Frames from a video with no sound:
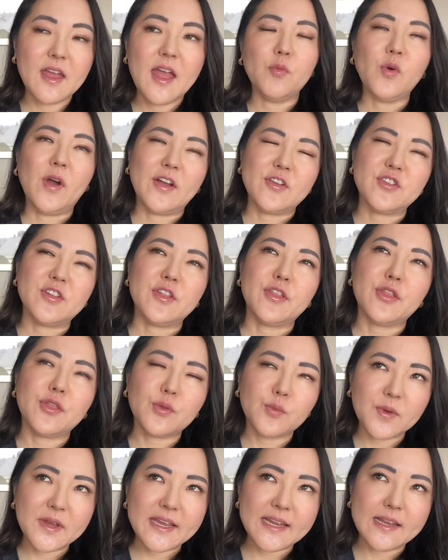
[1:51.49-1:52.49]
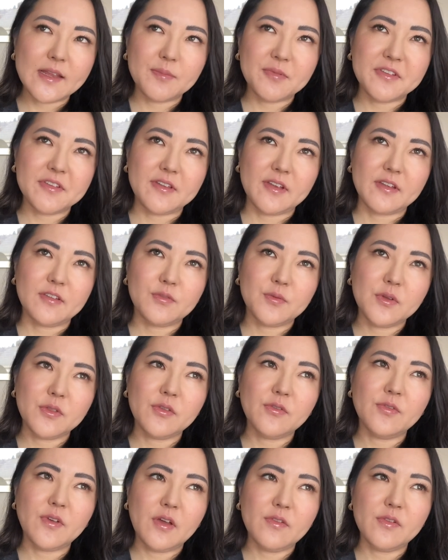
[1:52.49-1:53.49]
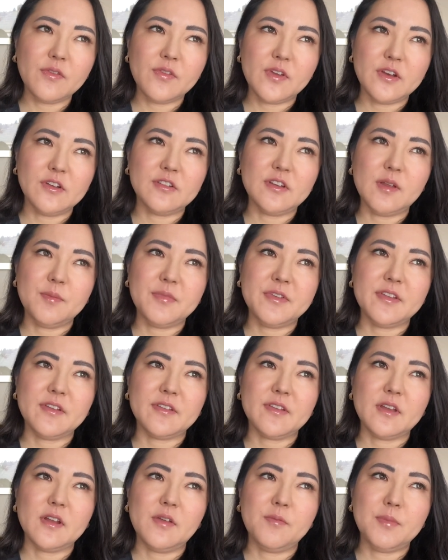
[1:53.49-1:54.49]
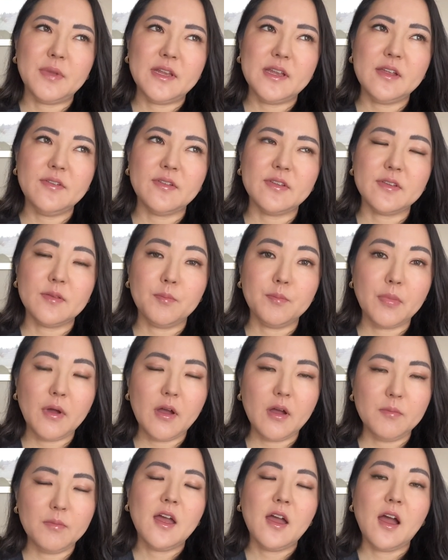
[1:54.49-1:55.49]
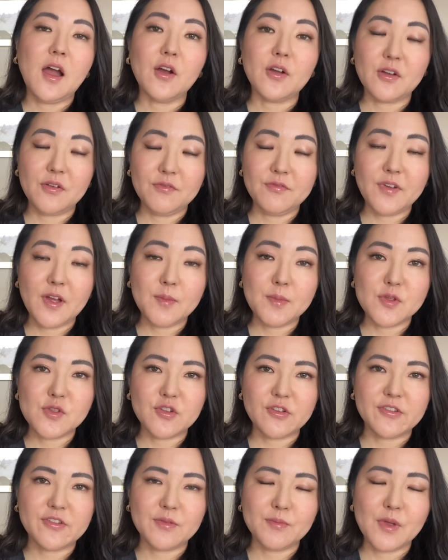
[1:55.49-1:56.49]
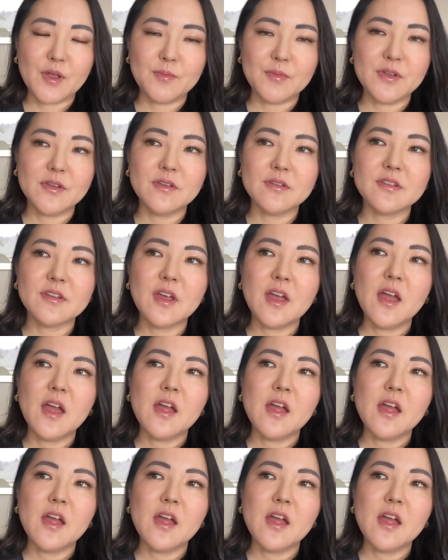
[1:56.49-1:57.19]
Well, actually three lipsticks, three of the Velvet Finish lipsticks, and I believe it's a balm. I'll confirm in just a moment.